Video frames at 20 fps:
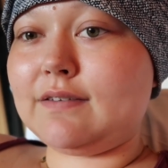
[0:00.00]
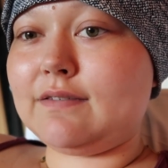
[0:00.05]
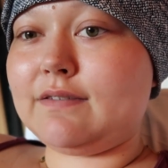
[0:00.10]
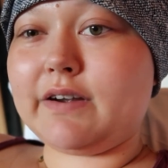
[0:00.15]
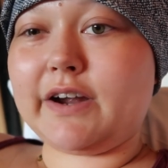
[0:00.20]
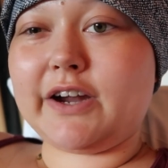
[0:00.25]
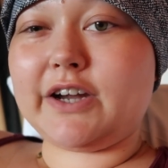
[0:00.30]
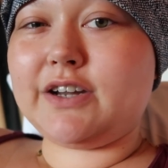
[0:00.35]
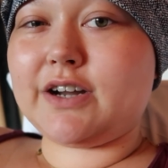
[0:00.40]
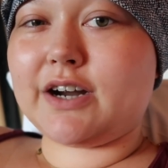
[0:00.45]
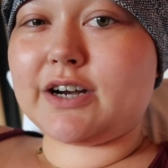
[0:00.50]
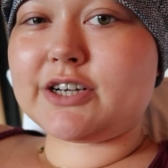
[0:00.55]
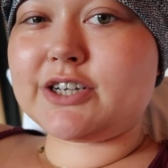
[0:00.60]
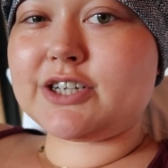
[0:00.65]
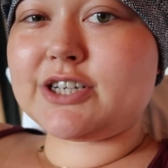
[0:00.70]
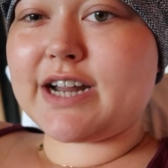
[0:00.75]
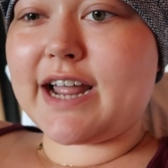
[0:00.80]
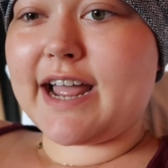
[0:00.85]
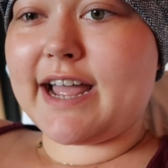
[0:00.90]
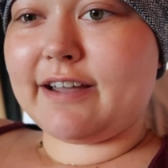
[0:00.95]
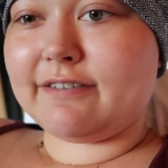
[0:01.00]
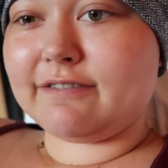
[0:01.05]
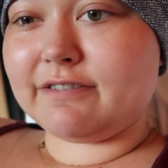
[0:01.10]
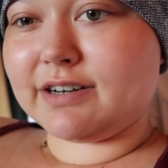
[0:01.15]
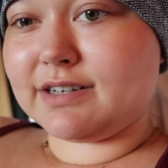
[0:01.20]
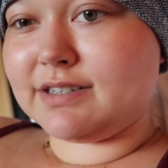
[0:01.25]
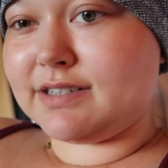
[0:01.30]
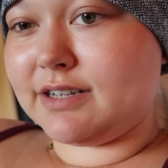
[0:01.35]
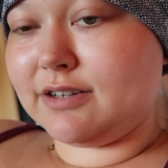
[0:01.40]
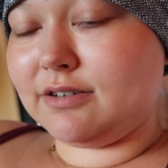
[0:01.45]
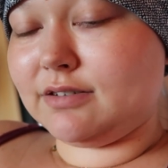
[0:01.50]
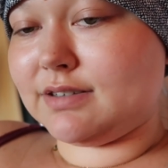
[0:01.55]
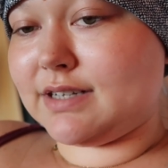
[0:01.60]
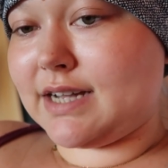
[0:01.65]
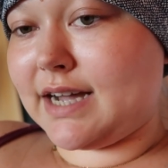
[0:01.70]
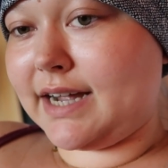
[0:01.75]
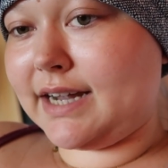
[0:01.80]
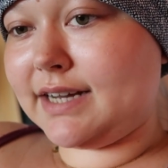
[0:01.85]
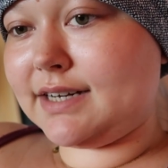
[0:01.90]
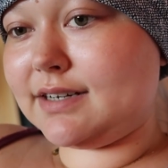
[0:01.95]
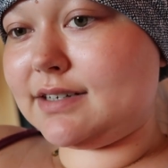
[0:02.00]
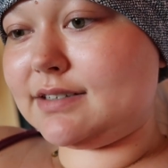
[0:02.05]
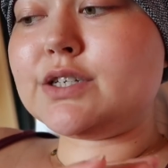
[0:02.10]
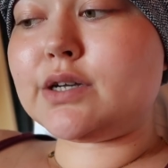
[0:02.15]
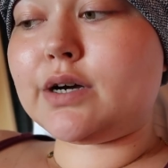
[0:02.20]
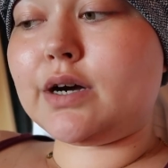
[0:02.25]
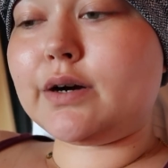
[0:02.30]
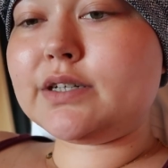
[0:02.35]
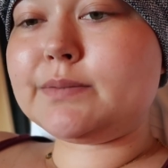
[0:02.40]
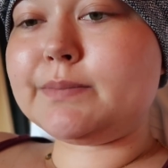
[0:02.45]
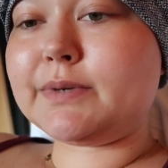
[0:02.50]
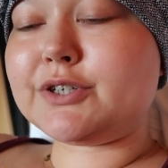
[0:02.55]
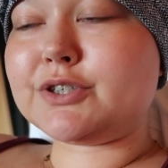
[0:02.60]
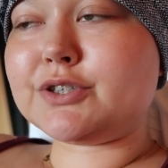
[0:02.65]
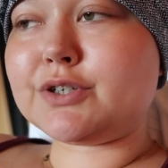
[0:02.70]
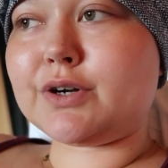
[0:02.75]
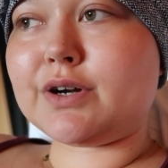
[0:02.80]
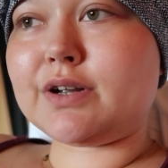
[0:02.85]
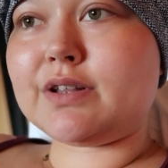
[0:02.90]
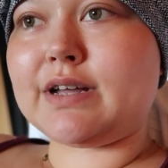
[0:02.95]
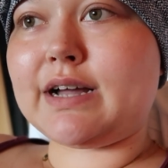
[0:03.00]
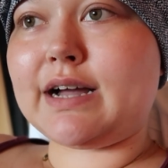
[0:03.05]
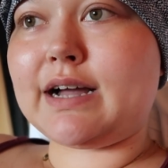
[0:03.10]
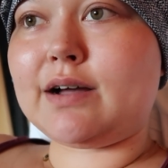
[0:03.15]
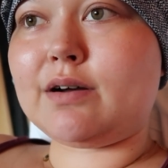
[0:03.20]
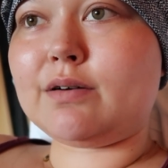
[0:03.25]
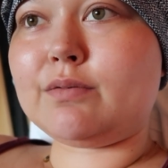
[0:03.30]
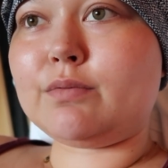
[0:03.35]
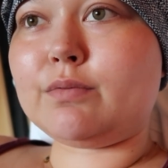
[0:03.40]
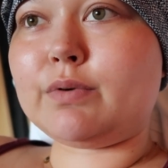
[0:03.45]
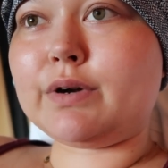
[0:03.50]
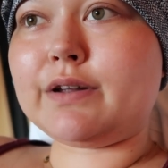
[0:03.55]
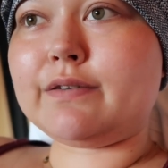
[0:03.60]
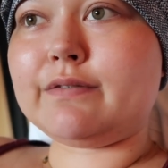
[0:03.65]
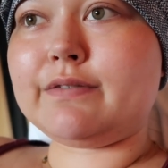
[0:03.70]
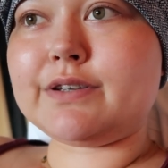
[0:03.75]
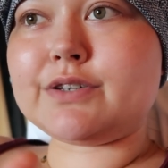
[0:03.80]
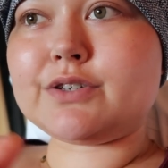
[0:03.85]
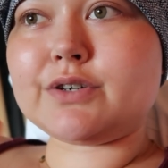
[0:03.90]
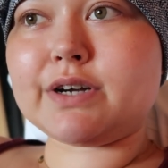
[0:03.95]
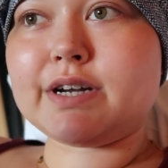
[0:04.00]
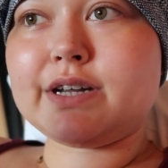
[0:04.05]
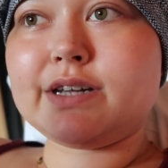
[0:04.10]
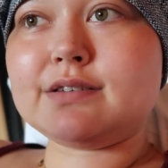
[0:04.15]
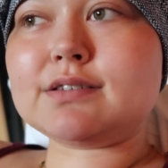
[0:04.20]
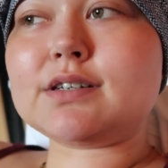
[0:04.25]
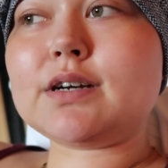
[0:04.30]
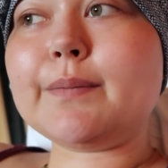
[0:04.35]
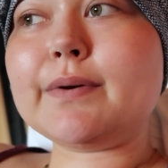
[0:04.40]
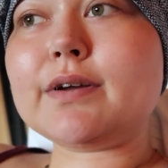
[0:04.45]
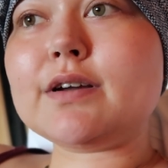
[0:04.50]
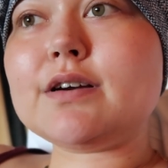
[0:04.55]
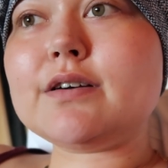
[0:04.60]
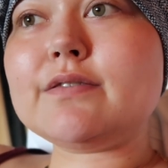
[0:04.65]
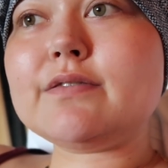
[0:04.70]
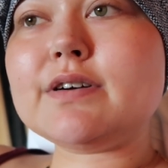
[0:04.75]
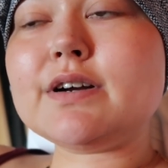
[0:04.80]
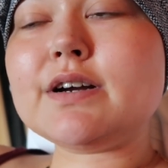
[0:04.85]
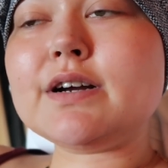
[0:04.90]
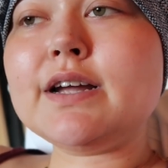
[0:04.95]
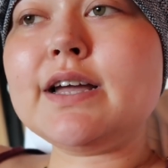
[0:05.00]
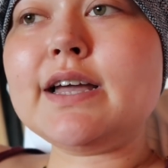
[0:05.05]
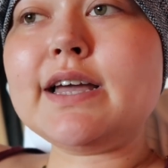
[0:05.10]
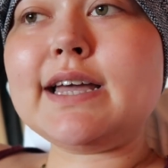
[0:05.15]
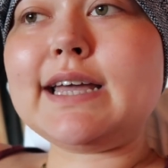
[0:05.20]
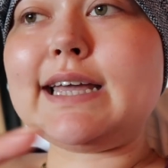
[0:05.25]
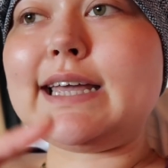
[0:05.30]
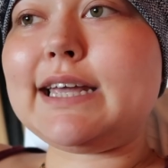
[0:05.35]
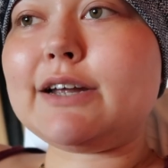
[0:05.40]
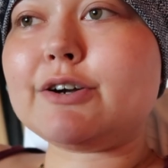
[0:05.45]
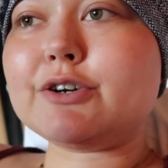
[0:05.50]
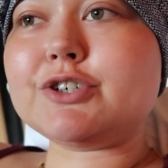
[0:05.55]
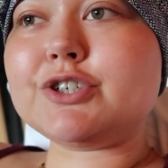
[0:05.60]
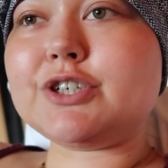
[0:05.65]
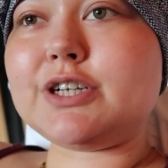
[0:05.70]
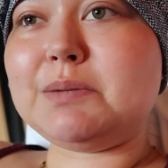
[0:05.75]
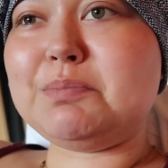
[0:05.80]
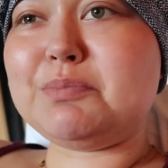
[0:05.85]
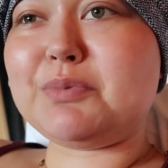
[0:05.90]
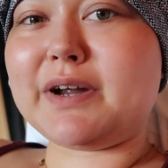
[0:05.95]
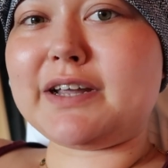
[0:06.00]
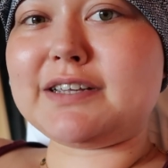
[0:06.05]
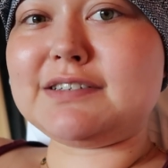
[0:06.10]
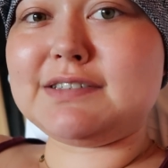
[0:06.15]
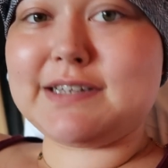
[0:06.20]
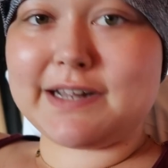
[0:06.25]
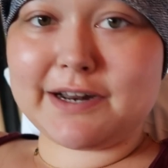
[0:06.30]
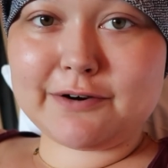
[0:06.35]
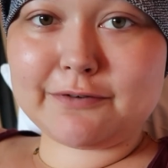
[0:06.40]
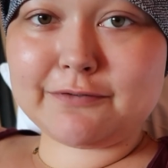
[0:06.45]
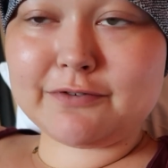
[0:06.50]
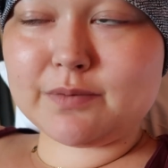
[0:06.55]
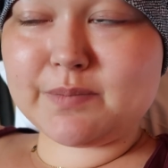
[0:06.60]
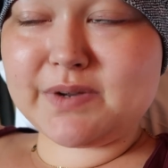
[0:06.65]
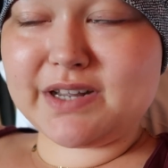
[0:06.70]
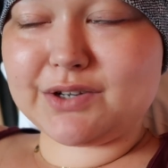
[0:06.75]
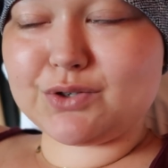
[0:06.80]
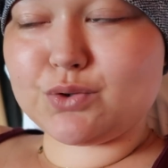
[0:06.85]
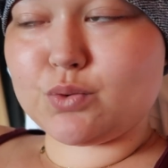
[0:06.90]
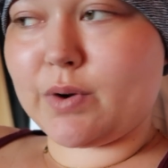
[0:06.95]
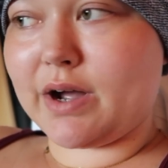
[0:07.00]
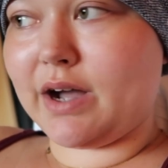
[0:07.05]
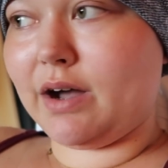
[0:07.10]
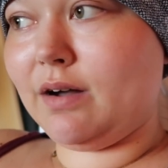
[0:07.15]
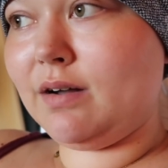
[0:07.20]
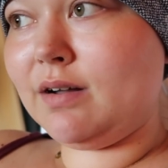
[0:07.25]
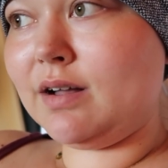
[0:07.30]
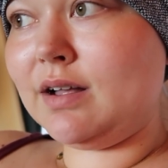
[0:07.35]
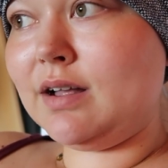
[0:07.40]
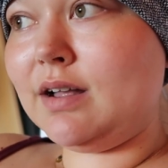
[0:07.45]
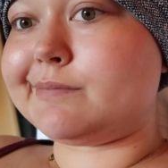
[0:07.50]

very Dutch every single night. So I always make sure that when a visitor is coming over, he or she brings dinner for me as well.